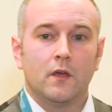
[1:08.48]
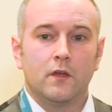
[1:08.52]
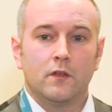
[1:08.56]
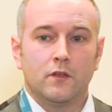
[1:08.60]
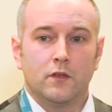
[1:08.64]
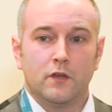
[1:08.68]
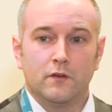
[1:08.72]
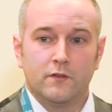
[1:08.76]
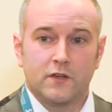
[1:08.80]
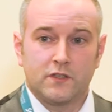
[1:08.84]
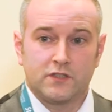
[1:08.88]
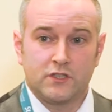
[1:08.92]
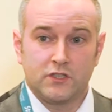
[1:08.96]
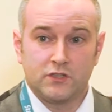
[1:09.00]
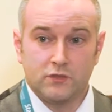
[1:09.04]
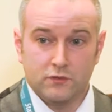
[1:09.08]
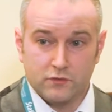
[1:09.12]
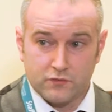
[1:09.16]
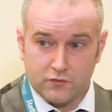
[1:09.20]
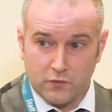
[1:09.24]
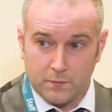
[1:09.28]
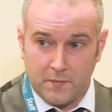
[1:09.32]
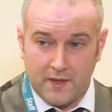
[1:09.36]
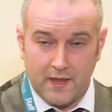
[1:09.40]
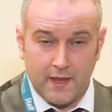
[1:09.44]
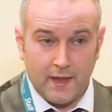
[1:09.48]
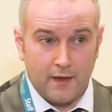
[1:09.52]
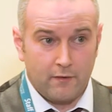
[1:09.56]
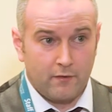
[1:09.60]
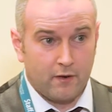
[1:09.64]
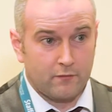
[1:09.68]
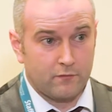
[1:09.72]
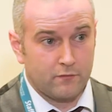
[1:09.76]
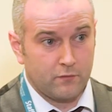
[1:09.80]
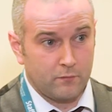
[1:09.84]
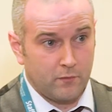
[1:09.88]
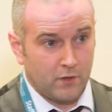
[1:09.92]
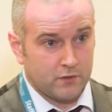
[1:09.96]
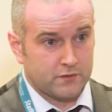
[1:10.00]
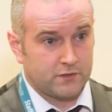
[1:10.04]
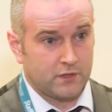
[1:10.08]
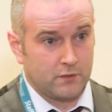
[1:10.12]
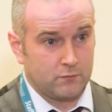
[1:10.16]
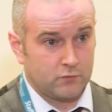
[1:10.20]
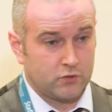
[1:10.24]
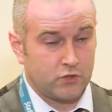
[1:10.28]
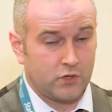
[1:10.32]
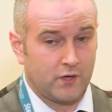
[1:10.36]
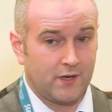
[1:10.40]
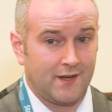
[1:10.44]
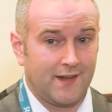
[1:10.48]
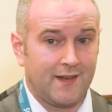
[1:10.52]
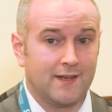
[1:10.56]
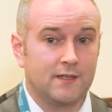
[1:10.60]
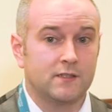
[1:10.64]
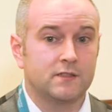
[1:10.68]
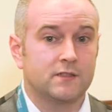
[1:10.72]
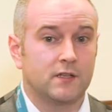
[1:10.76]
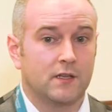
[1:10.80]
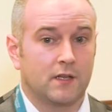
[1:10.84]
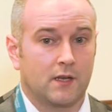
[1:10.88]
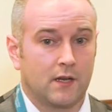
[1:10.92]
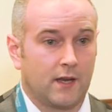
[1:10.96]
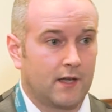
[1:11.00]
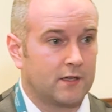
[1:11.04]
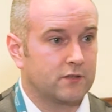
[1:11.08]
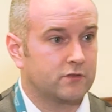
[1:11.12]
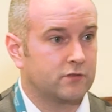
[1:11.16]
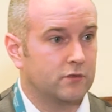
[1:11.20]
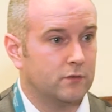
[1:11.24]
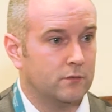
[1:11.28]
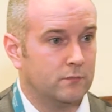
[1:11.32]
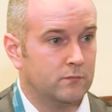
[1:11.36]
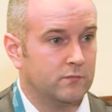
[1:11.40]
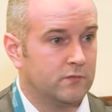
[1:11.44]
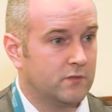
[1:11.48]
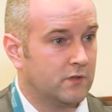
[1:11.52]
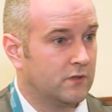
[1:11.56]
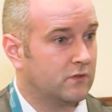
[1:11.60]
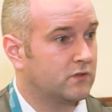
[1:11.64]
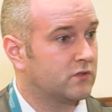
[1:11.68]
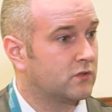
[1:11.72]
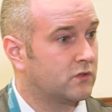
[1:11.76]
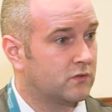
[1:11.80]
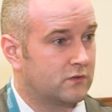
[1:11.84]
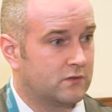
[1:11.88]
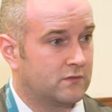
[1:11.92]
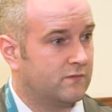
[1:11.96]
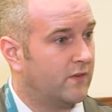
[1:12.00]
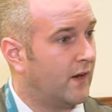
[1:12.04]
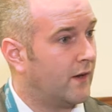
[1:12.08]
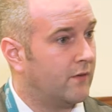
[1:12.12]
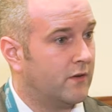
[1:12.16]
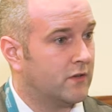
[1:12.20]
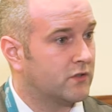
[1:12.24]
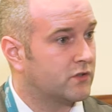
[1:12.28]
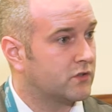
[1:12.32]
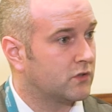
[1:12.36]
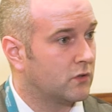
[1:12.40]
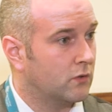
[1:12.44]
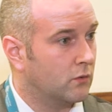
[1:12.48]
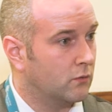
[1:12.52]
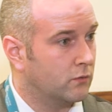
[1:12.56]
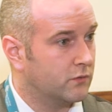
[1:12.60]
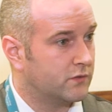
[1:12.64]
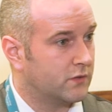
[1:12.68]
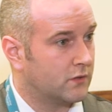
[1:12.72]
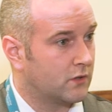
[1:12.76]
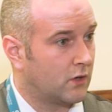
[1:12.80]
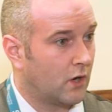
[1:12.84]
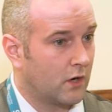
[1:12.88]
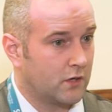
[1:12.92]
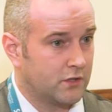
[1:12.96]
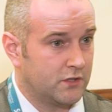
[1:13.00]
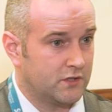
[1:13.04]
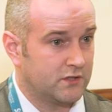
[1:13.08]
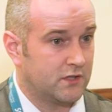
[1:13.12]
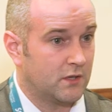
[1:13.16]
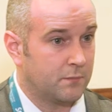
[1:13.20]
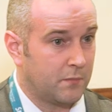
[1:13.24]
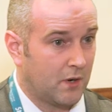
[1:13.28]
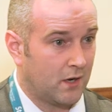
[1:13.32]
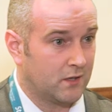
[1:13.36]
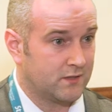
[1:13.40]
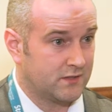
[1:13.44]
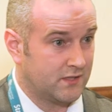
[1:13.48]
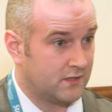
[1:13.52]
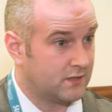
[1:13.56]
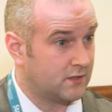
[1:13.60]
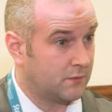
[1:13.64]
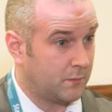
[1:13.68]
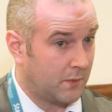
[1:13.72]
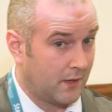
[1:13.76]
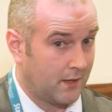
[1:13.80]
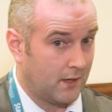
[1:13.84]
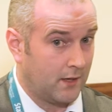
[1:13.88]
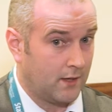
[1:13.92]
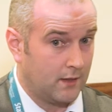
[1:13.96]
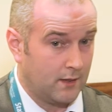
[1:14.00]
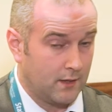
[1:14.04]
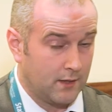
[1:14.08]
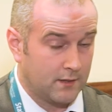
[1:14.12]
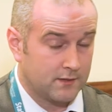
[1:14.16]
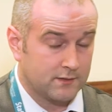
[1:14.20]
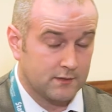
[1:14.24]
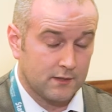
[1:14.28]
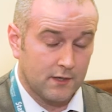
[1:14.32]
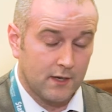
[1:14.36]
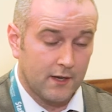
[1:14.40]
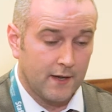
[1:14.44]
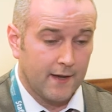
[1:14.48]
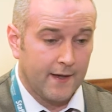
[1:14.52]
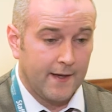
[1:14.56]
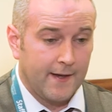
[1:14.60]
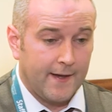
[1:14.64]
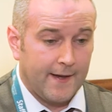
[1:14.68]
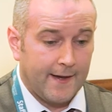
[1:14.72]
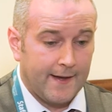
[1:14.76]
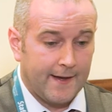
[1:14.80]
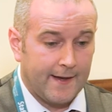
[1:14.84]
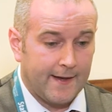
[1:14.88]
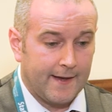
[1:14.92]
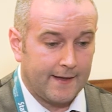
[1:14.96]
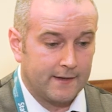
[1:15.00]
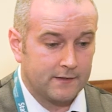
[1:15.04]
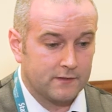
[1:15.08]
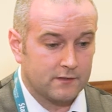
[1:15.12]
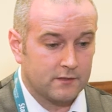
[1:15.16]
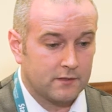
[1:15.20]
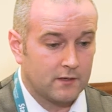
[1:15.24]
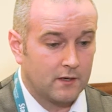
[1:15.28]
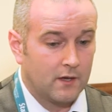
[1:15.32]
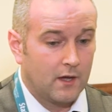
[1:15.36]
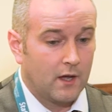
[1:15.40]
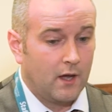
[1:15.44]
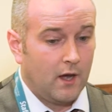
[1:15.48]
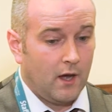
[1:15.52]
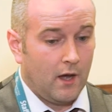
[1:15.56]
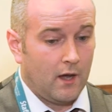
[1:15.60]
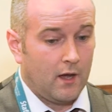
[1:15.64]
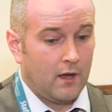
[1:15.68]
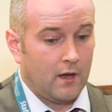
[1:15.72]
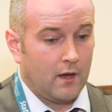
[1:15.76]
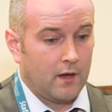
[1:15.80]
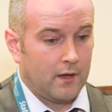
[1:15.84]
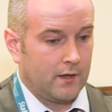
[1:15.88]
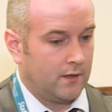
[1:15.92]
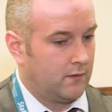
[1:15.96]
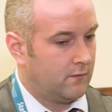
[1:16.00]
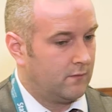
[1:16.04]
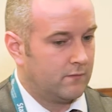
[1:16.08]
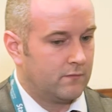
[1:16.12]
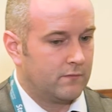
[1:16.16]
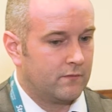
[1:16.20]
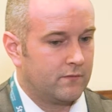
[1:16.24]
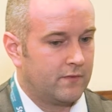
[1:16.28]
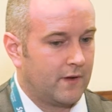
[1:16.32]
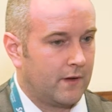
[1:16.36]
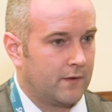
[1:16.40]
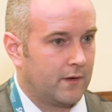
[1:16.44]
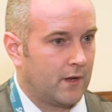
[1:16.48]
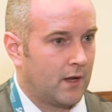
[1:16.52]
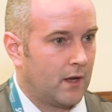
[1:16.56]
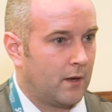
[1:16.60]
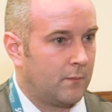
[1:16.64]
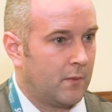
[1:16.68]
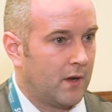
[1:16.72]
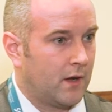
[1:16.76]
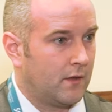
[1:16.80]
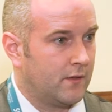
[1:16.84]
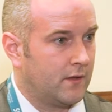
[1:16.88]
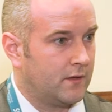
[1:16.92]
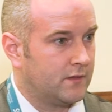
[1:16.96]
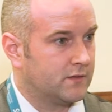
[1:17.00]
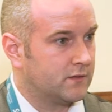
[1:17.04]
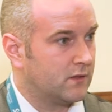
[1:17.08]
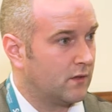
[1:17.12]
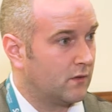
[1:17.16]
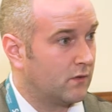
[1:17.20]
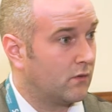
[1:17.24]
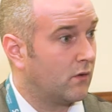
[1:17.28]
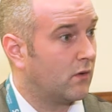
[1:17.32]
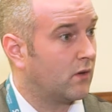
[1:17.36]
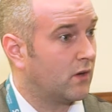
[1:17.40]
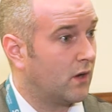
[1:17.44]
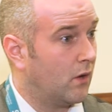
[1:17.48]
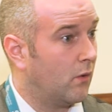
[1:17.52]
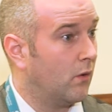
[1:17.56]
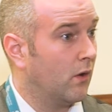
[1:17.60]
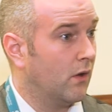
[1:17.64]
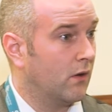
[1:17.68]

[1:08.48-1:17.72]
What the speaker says: university students from here and from Nottingham Trent into the classrooms, various schools and colleges that participate in this. And I found out about this, and I thought I'll go